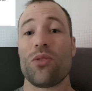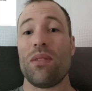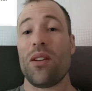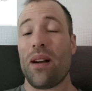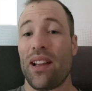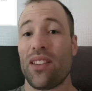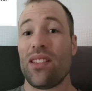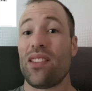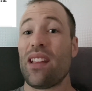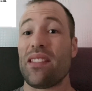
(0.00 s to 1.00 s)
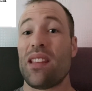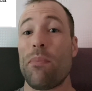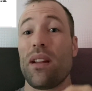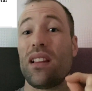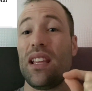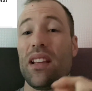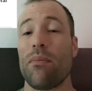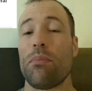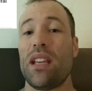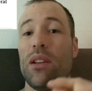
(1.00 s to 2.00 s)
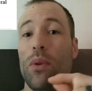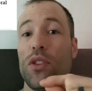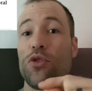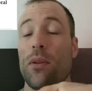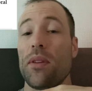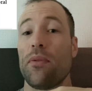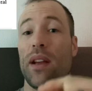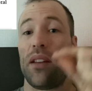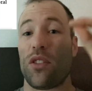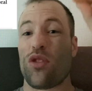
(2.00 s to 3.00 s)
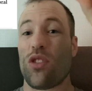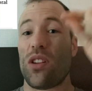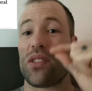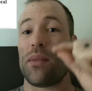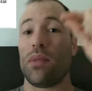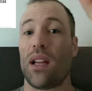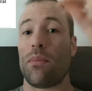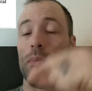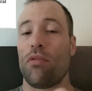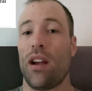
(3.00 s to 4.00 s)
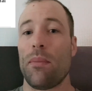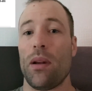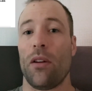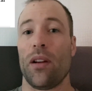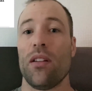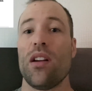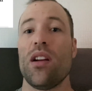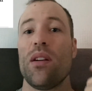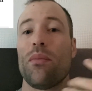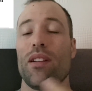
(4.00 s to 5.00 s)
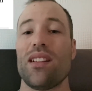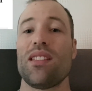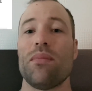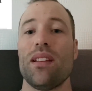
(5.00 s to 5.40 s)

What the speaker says: amino acids that typically compete with tryptophan to cross the blood-brain barrier, brings them